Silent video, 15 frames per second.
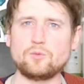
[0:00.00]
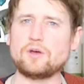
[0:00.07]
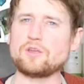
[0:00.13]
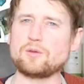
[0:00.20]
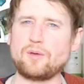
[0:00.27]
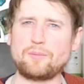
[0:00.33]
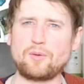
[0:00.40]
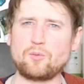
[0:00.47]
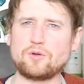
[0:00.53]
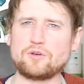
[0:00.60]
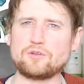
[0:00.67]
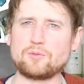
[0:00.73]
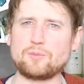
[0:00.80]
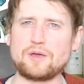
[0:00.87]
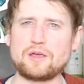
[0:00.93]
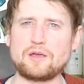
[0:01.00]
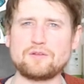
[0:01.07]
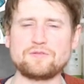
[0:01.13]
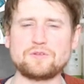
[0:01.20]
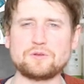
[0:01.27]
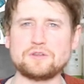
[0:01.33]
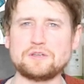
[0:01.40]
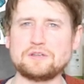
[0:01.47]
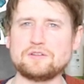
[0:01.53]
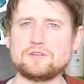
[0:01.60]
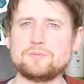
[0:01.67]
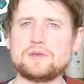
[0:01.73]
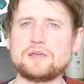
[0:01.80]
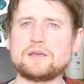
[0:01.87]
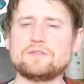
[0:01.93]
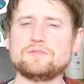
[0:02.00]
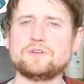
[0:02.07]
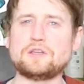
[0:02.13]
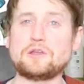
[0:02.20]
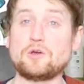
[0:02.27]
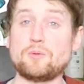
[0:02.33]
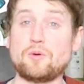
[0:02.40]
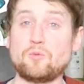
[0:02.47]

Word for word: Well, you might be wondering why I feel the need to make a video